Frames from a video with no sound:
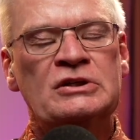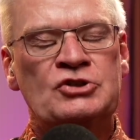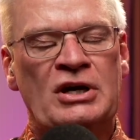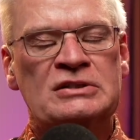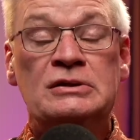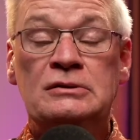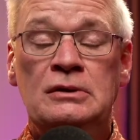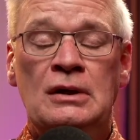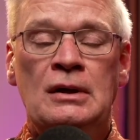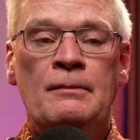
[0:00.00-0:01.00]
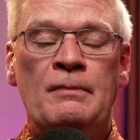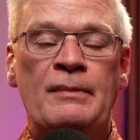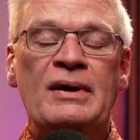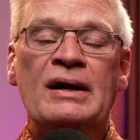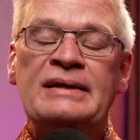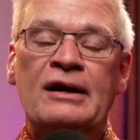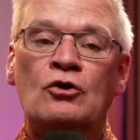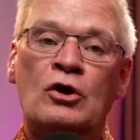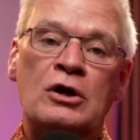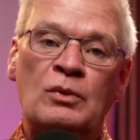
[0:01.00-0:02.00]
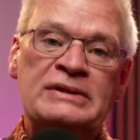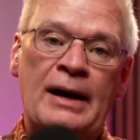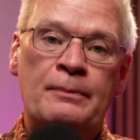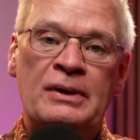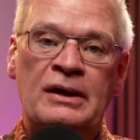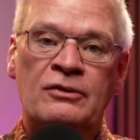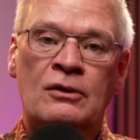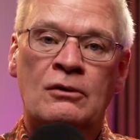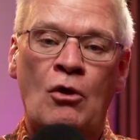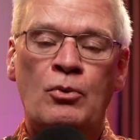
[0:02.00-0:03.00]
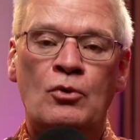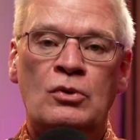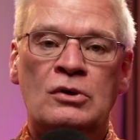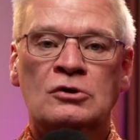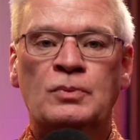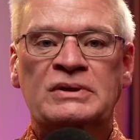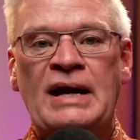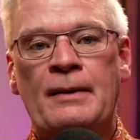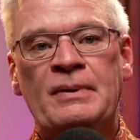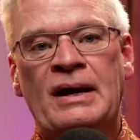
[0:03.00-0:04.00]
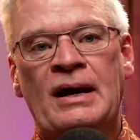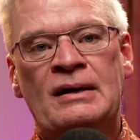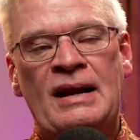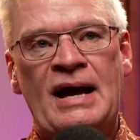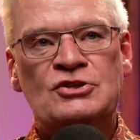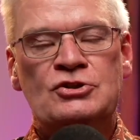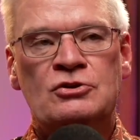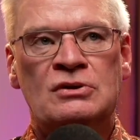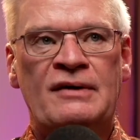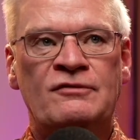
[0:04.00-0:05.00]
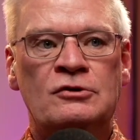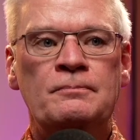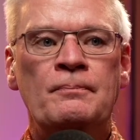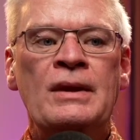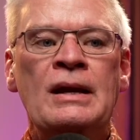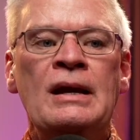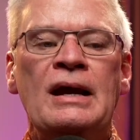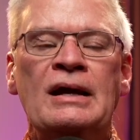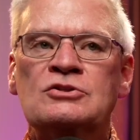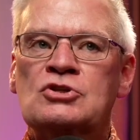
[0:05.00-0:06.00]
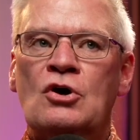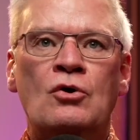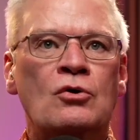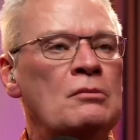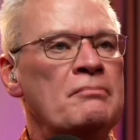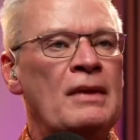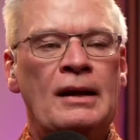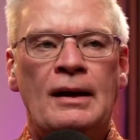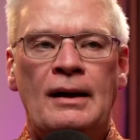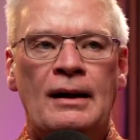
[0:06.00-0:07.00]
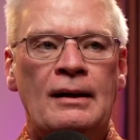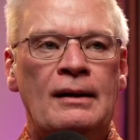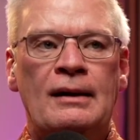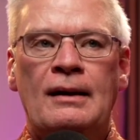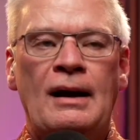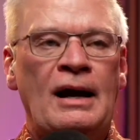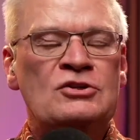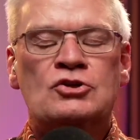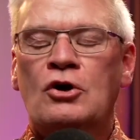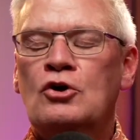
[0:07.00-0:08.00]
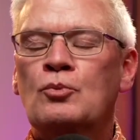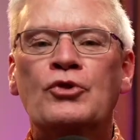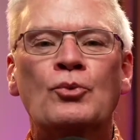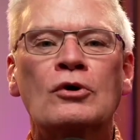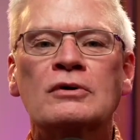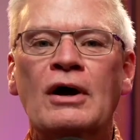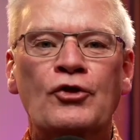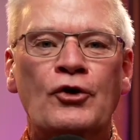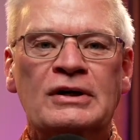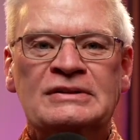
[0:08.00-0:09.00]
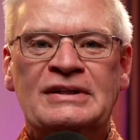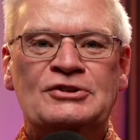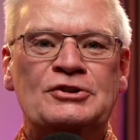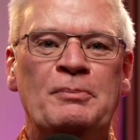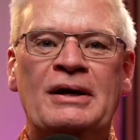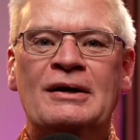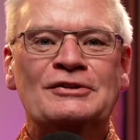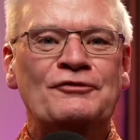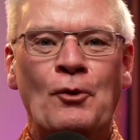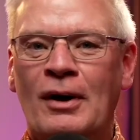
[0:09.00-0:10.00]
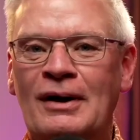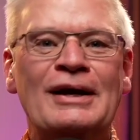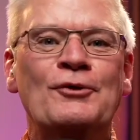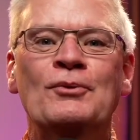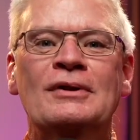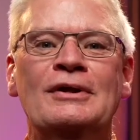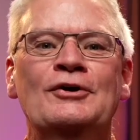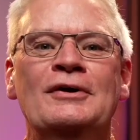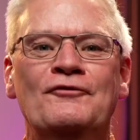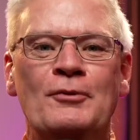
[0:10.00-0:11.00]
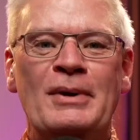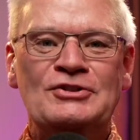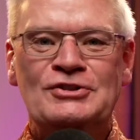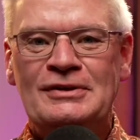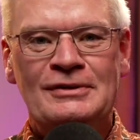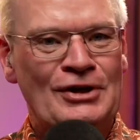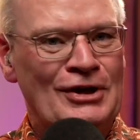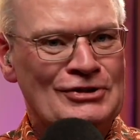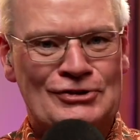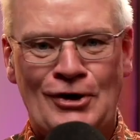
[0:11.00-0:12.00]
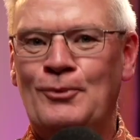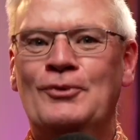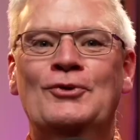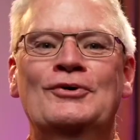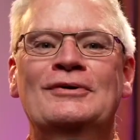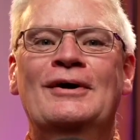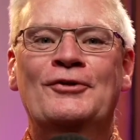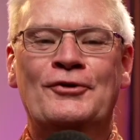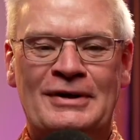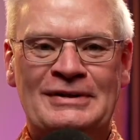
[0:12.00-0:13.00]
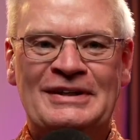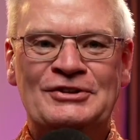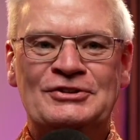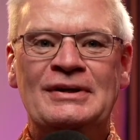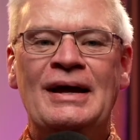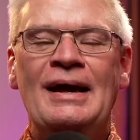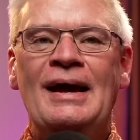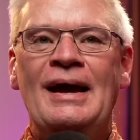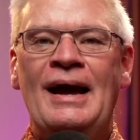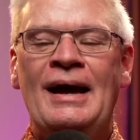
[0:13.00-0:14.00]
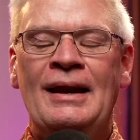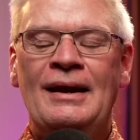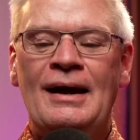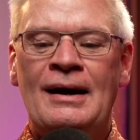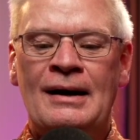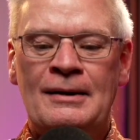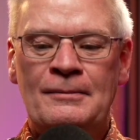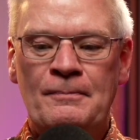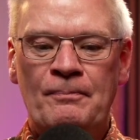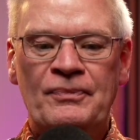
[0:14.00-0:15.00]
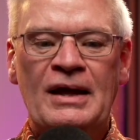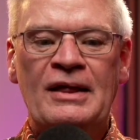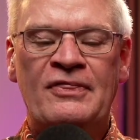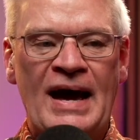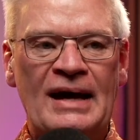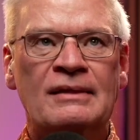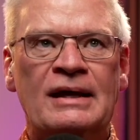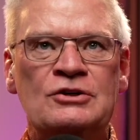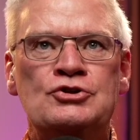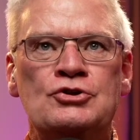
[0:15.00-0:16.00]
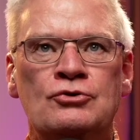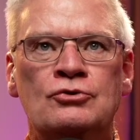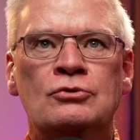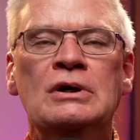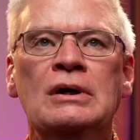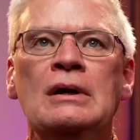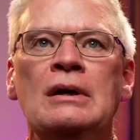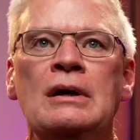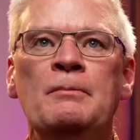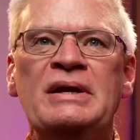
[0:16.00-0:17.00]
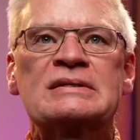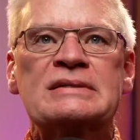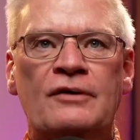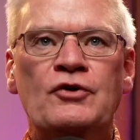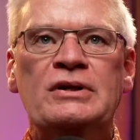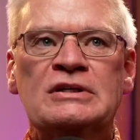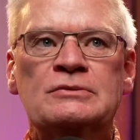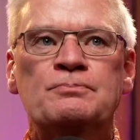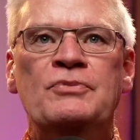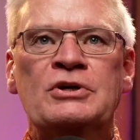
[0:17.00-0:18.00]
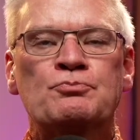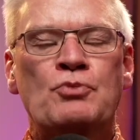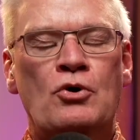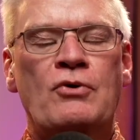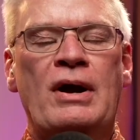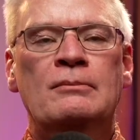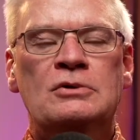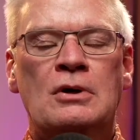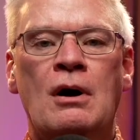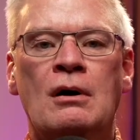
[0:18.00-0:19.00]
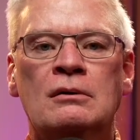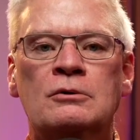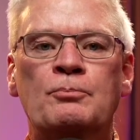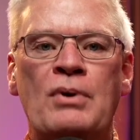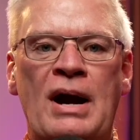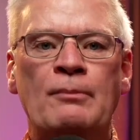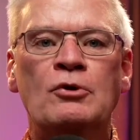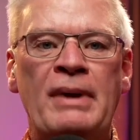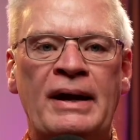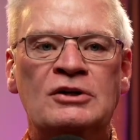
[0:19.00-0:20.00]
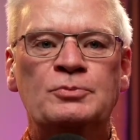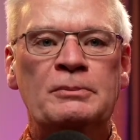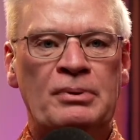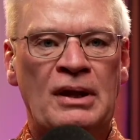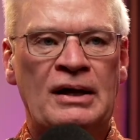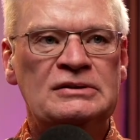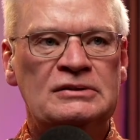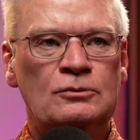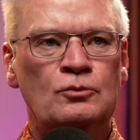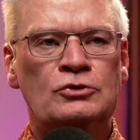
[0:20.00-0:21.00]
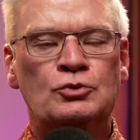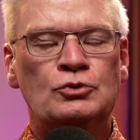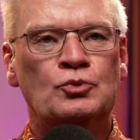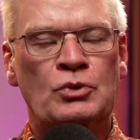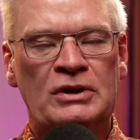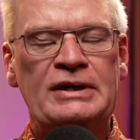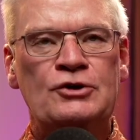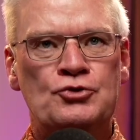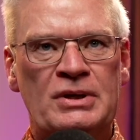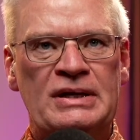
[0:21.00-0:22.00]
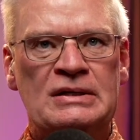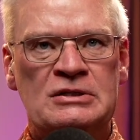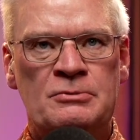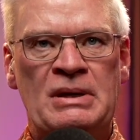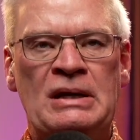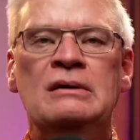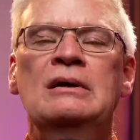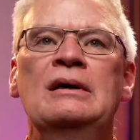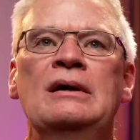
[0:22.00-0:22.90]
suggested maybe I take a look at what's happening in the global world, what's happening on a national level. And so I started with the World Health Organization, because if you want to get really good information, you start with the World Health Organization. And that led to me discovering this program called Problem Management Plus, which was really intriguing to me.